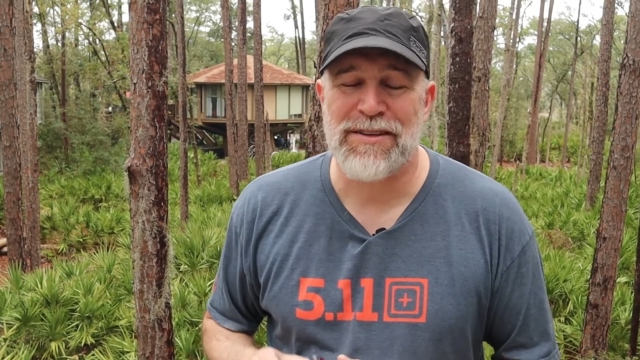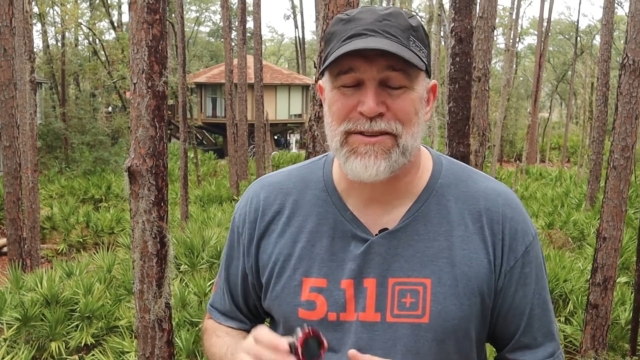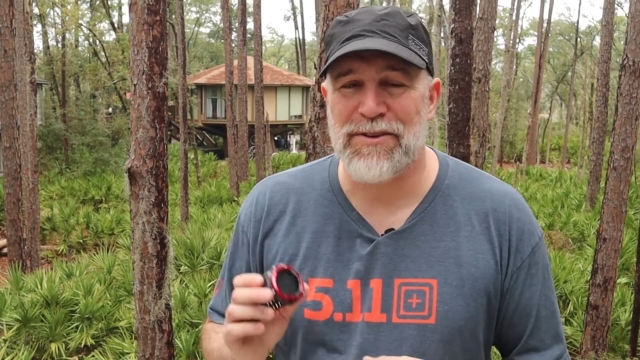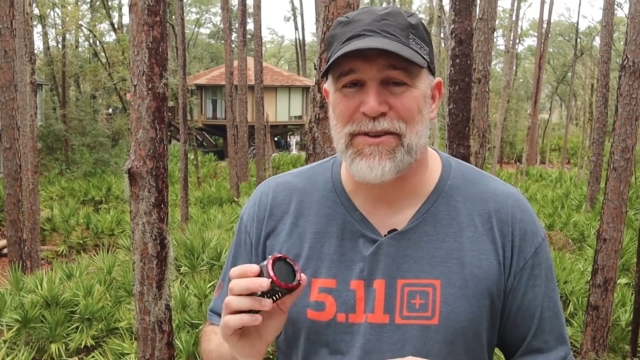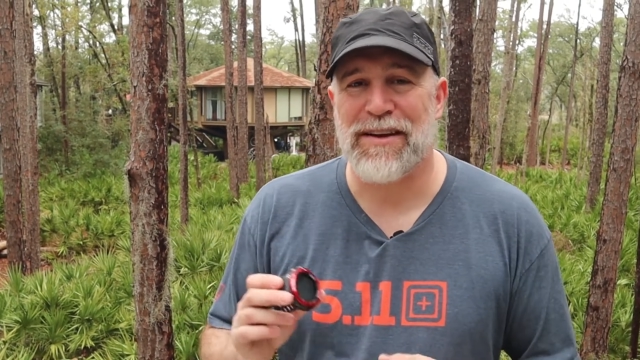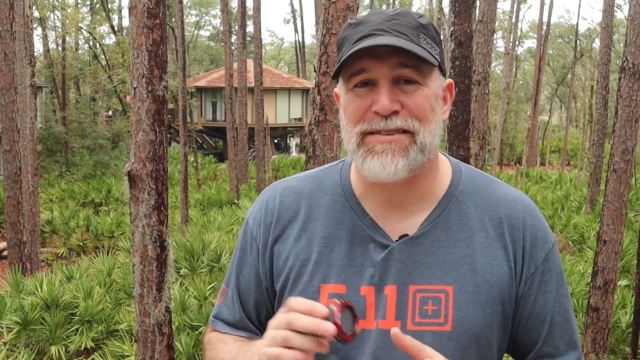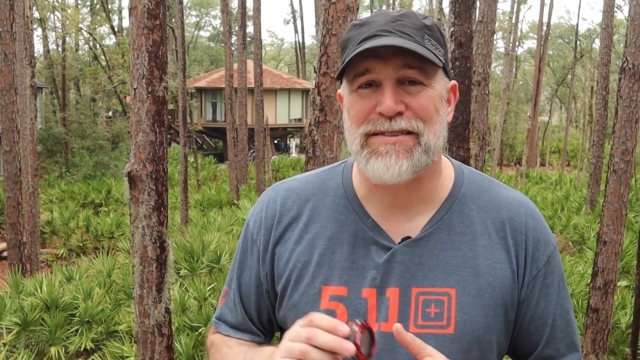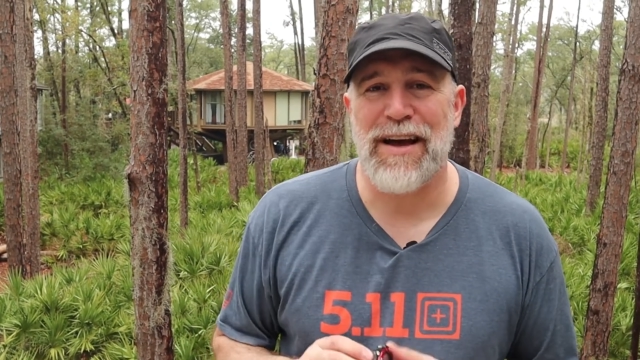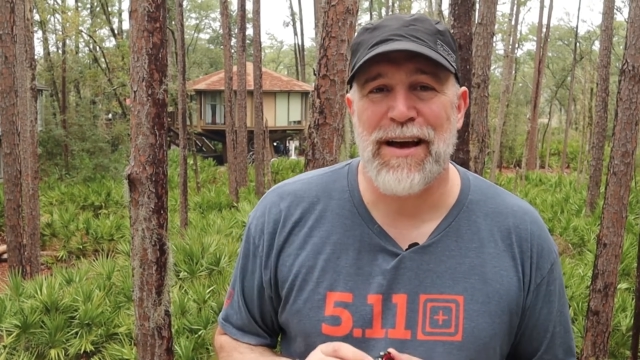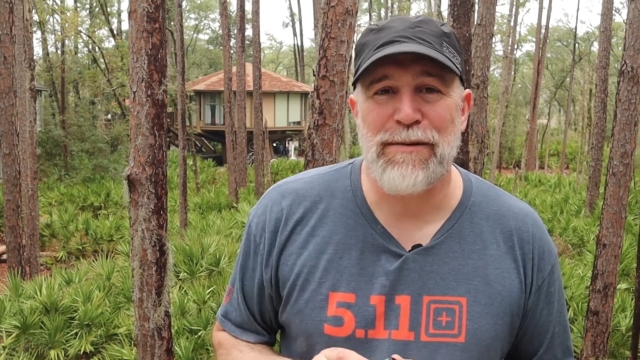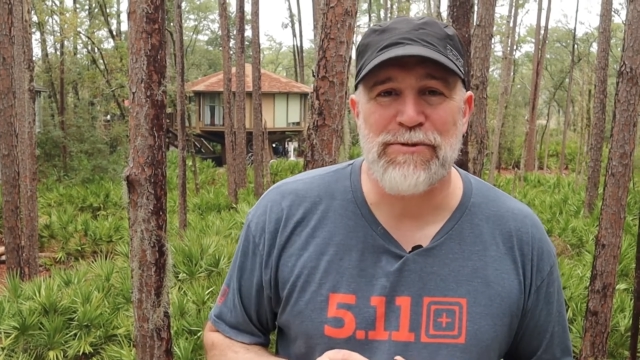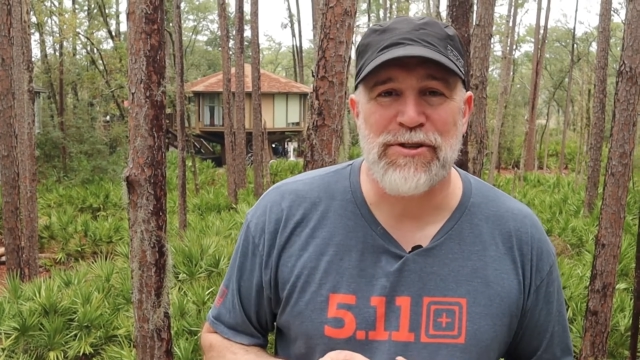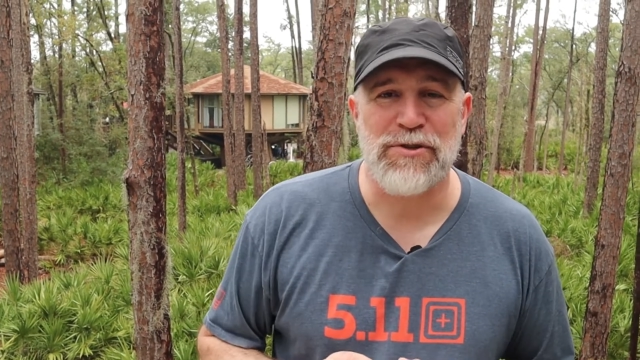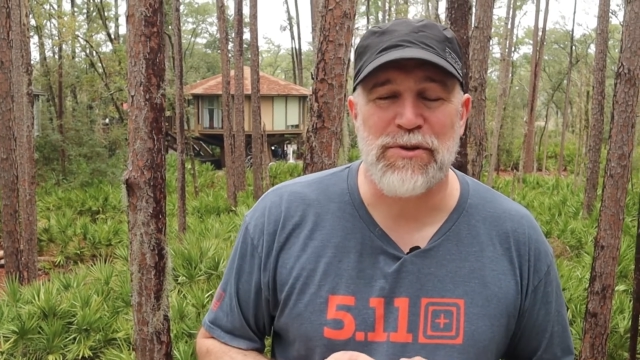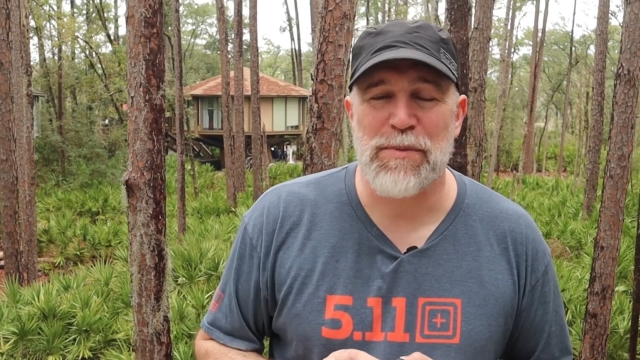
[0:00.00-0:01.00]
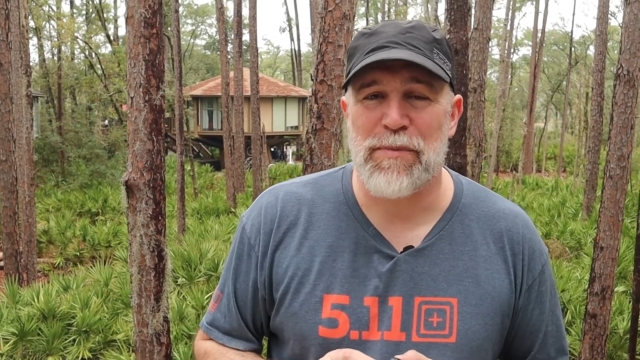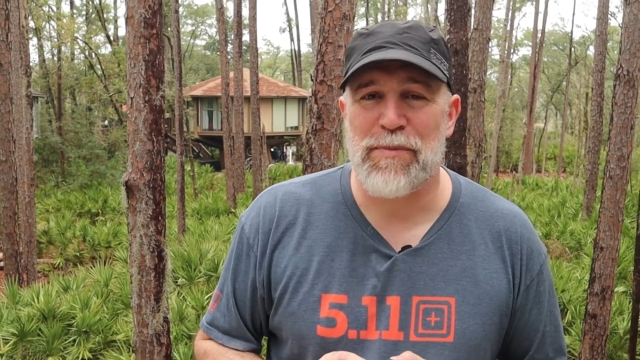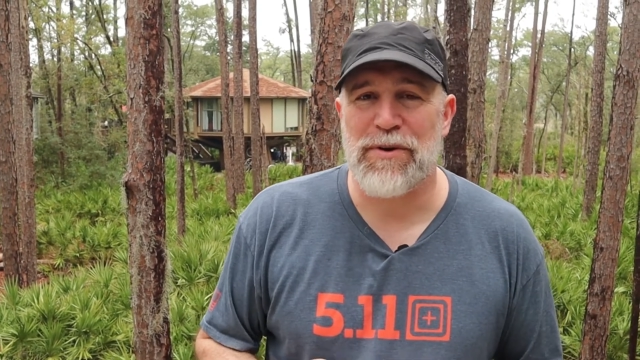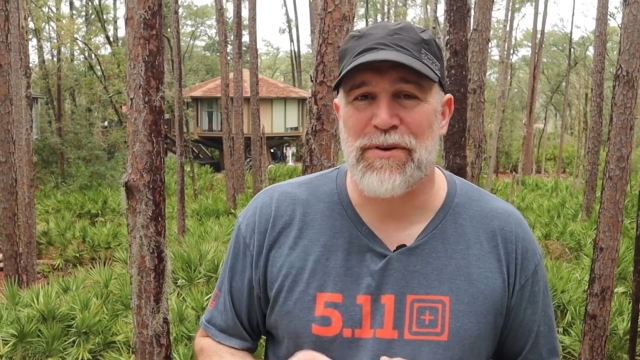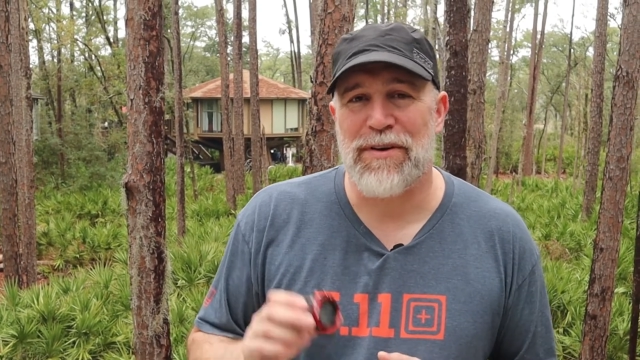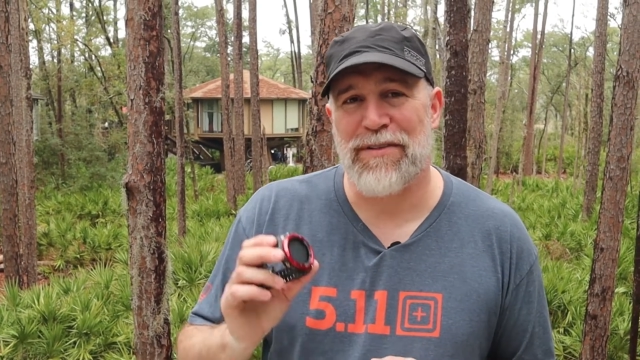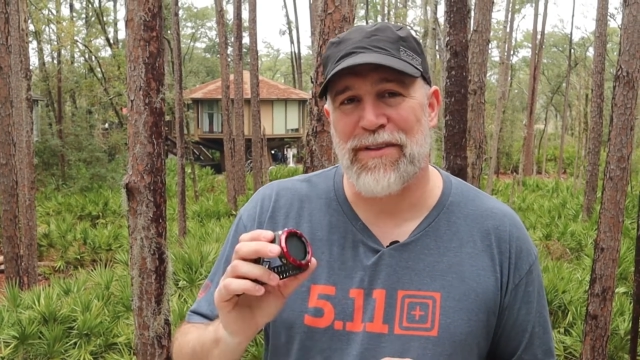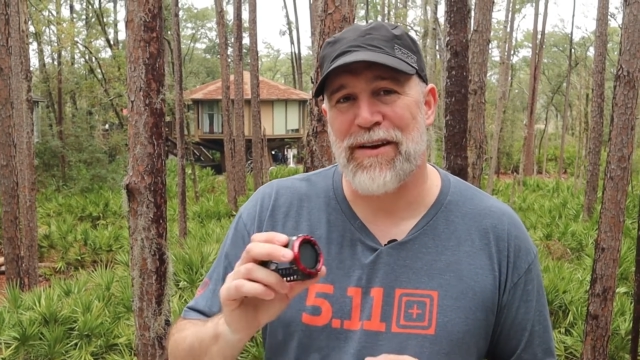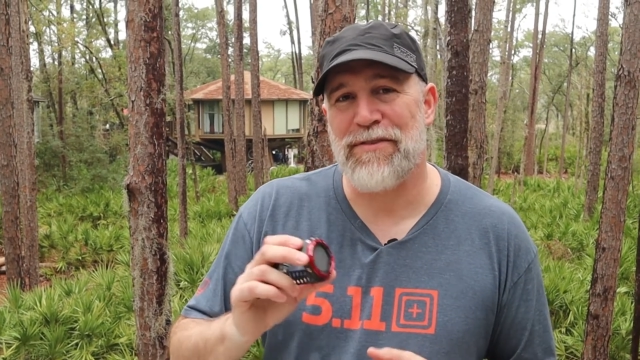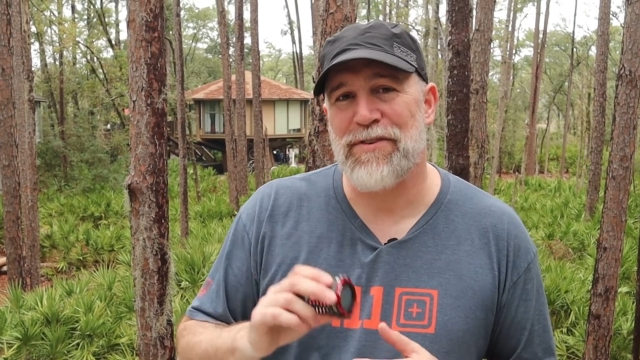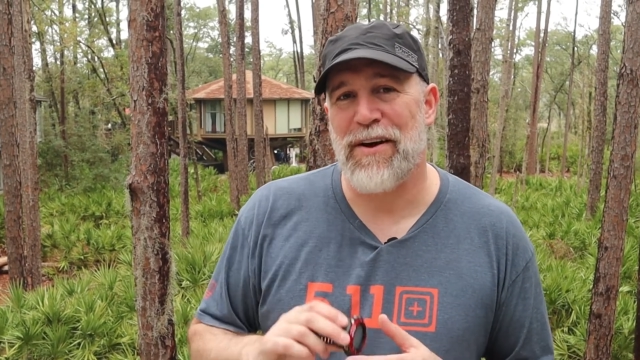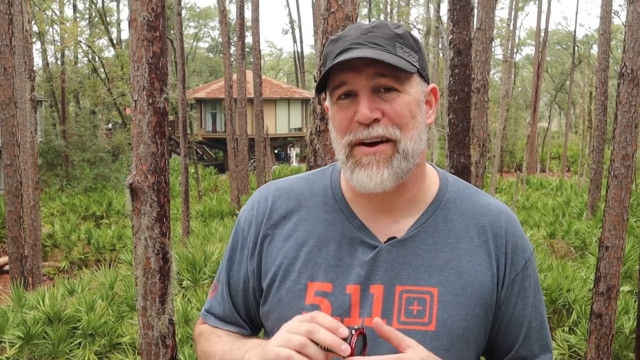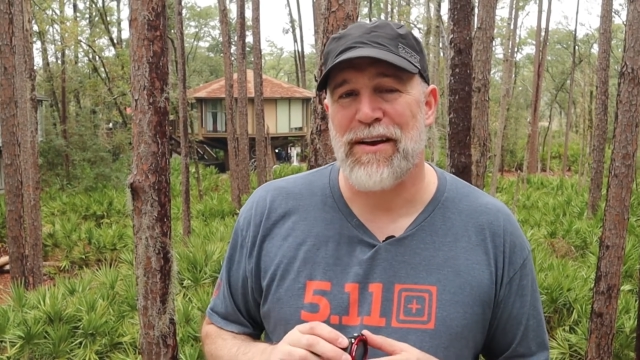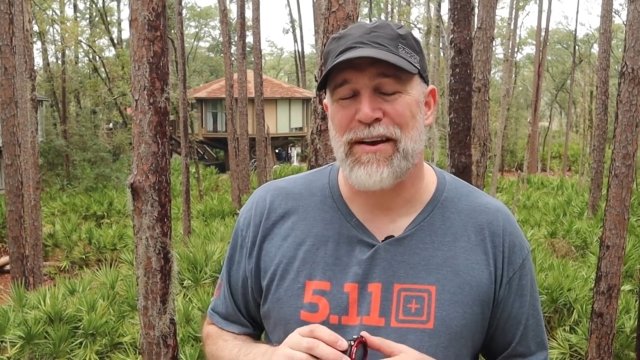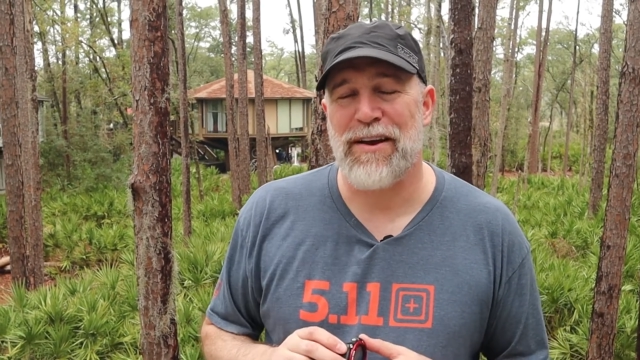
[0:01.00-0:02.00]
Till next time, just remember, life's a
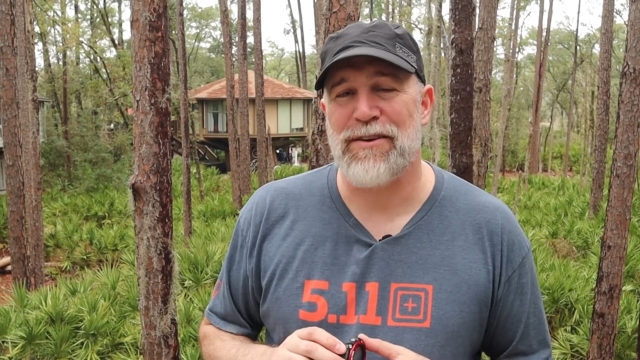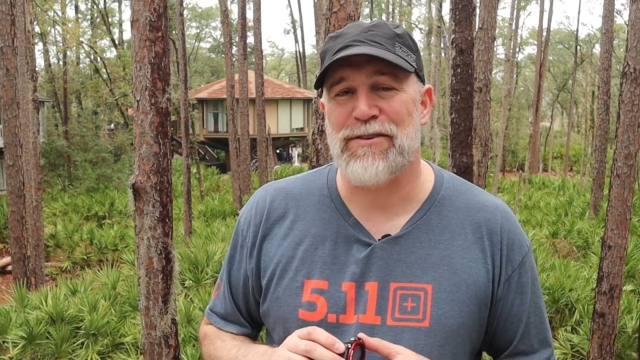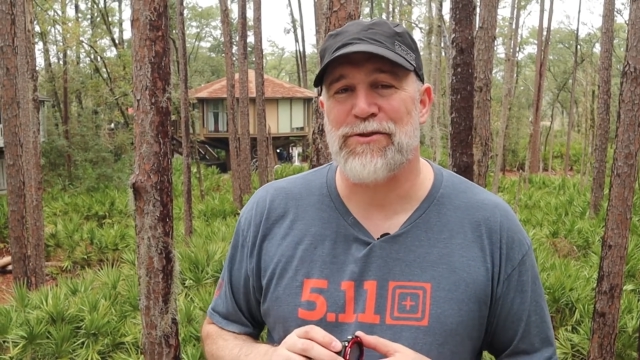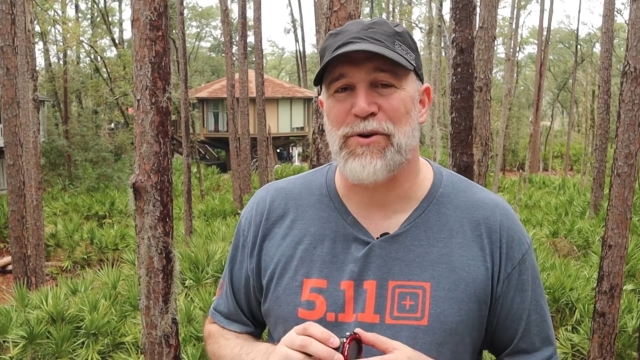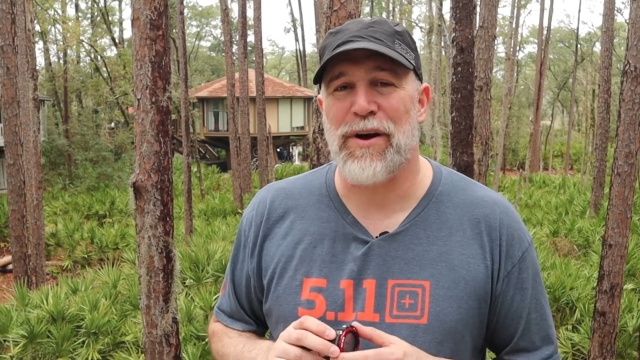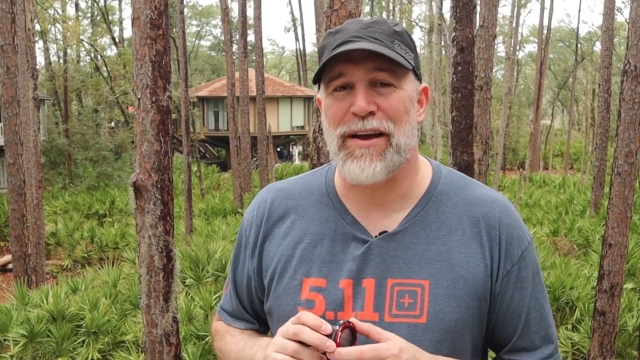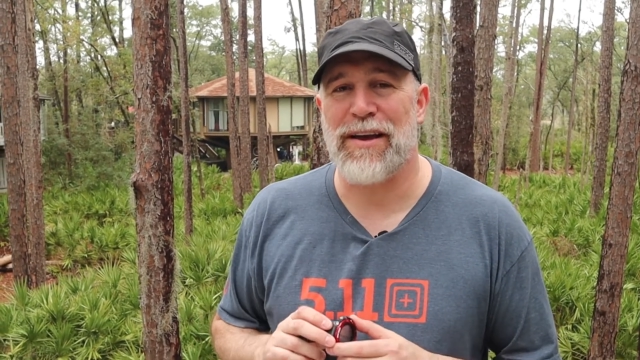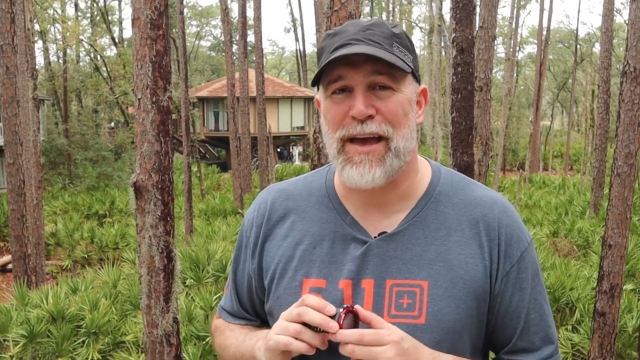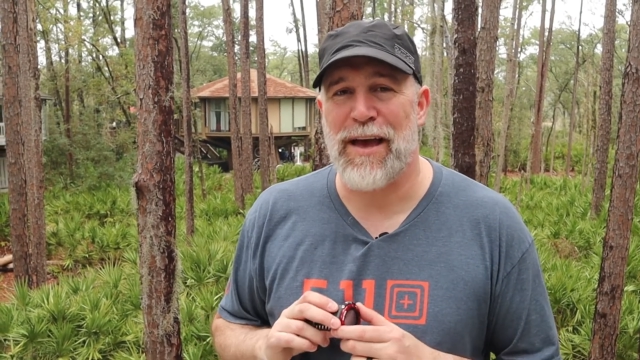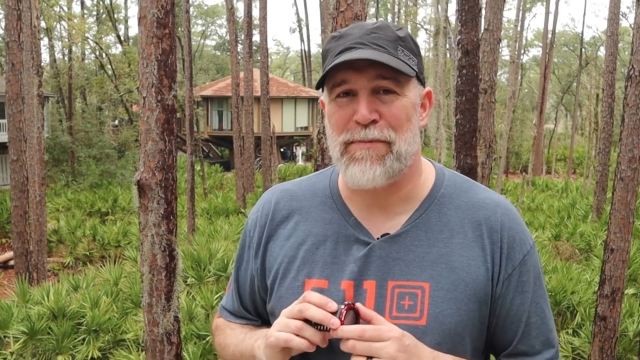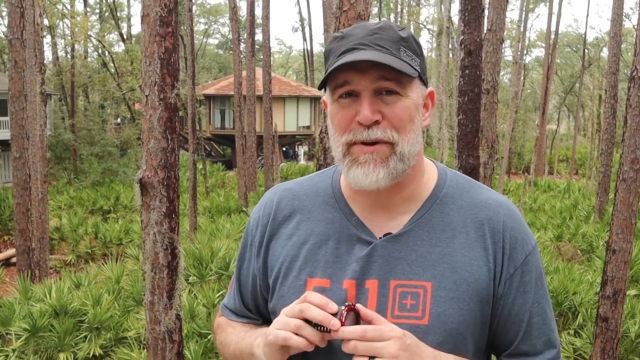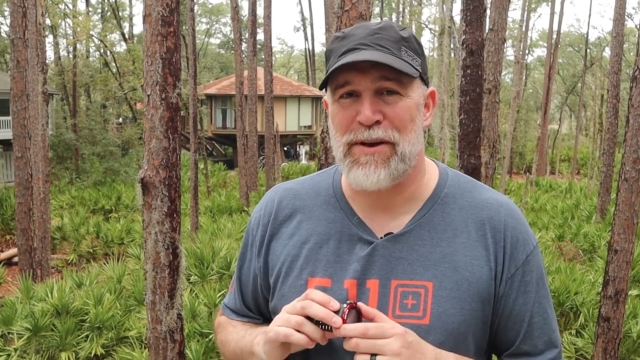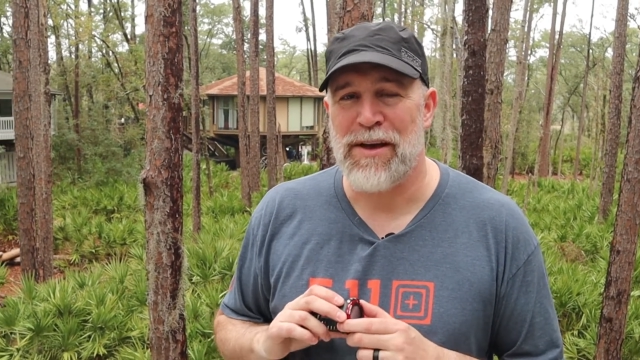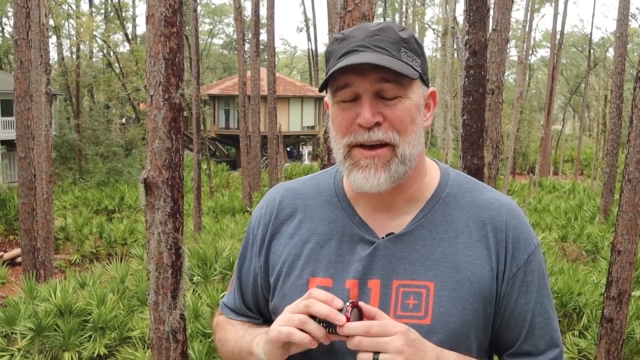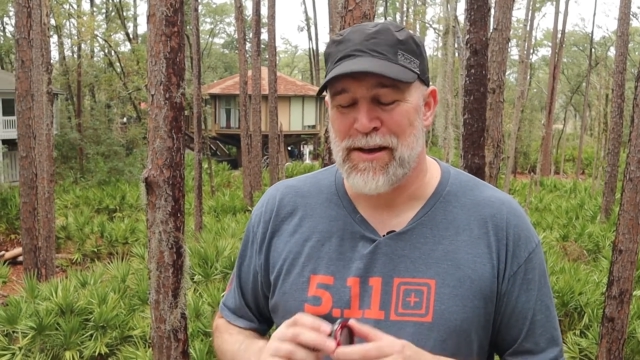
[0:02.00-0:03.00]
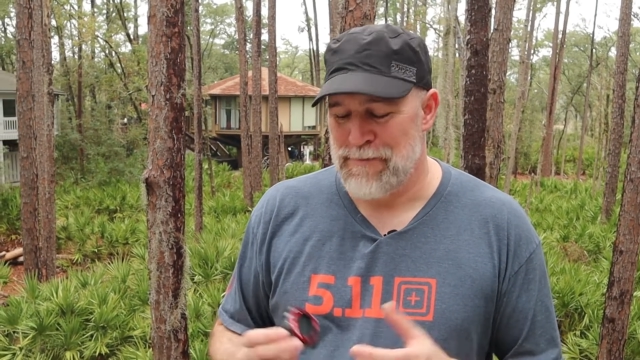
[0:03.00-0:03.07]
hike, so hike happy,